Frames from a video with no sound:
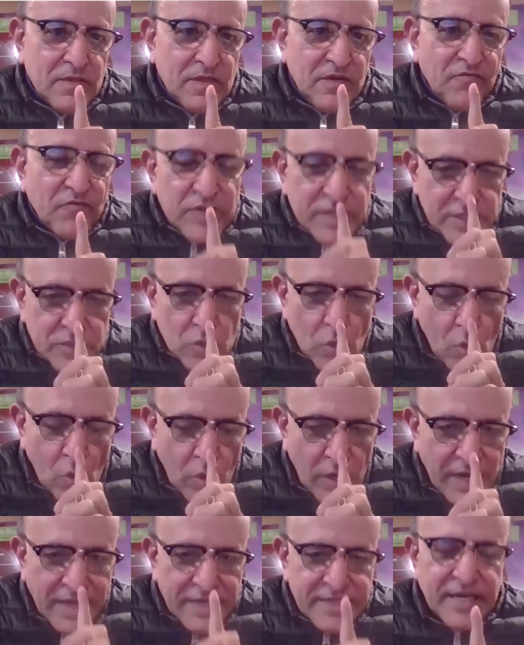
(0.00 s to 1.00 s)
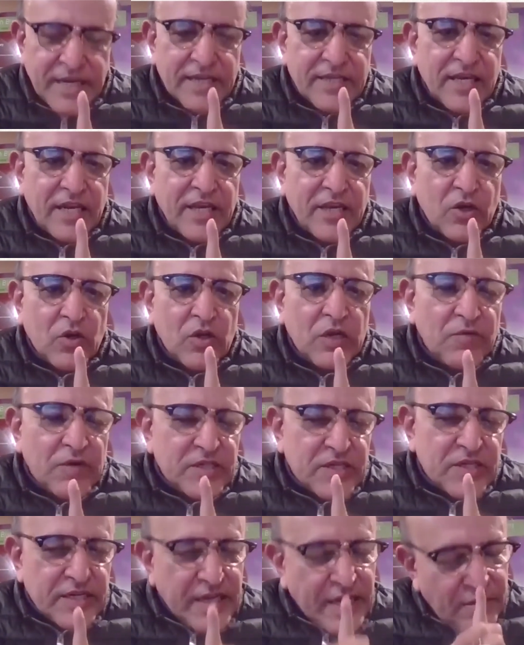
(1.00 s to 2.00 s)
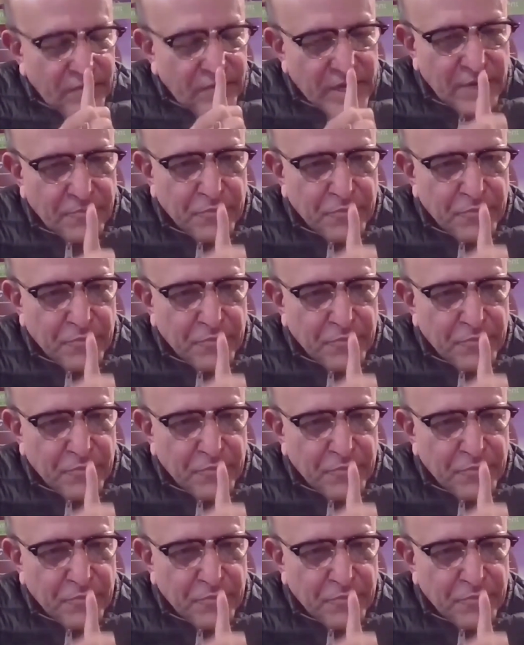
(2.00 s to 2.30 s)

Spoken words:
which is oldest Catholic university and very